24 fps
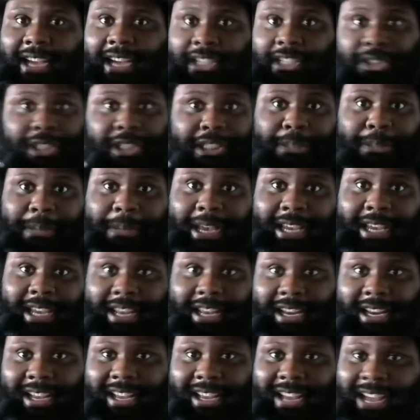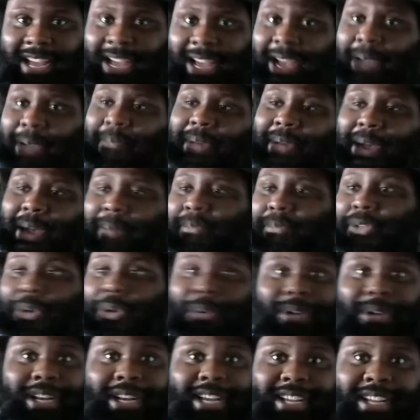Trust me, I get it. I'm
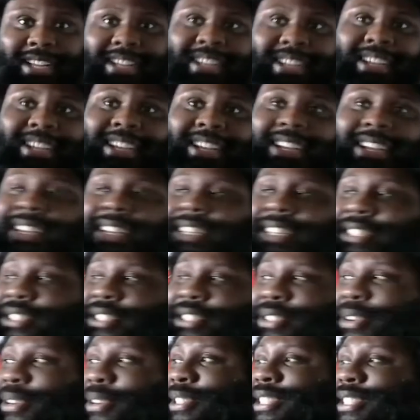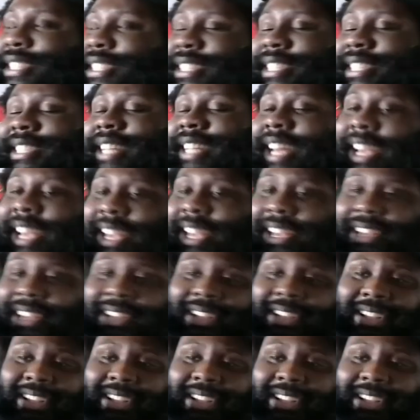doing it. So it's just like,